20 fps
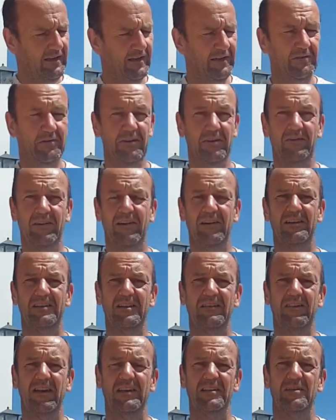and all the
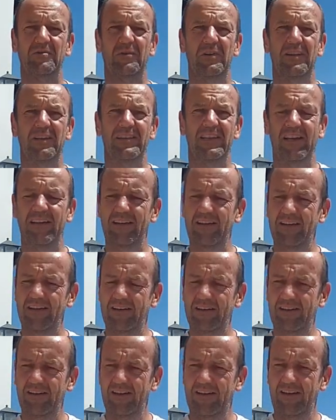various events we'd
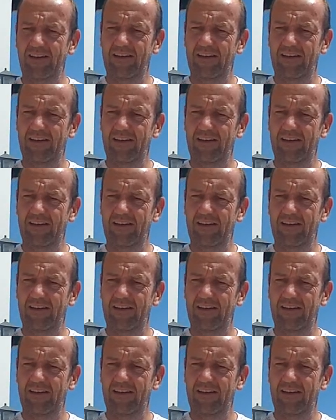attended.